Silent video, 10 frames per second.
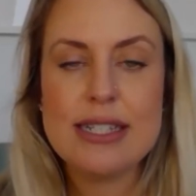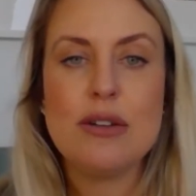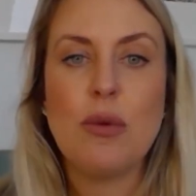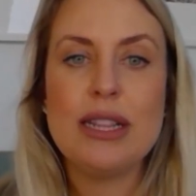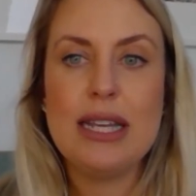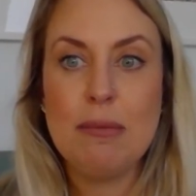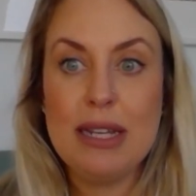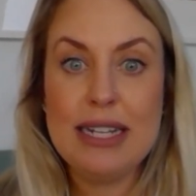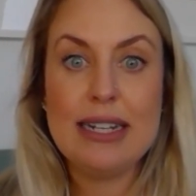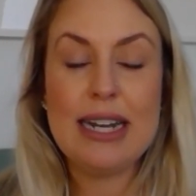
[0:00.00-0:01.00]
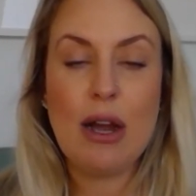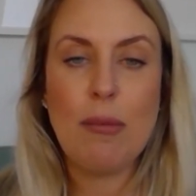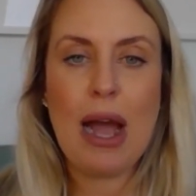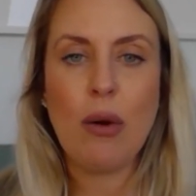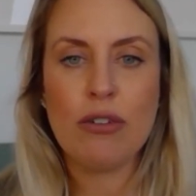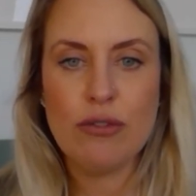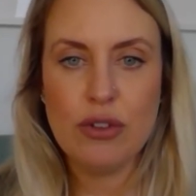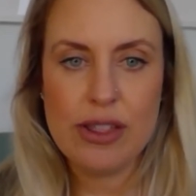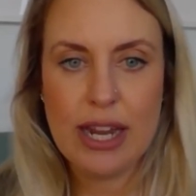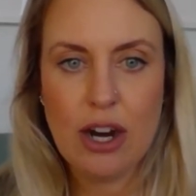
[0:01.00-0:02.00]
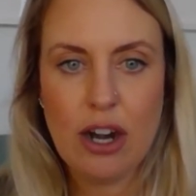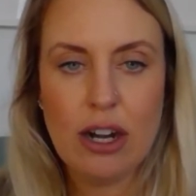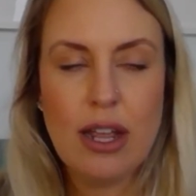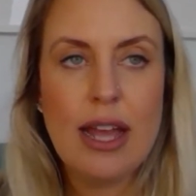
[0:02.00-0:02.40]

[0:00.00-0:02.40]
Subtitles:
and what they mean and how powerful they are.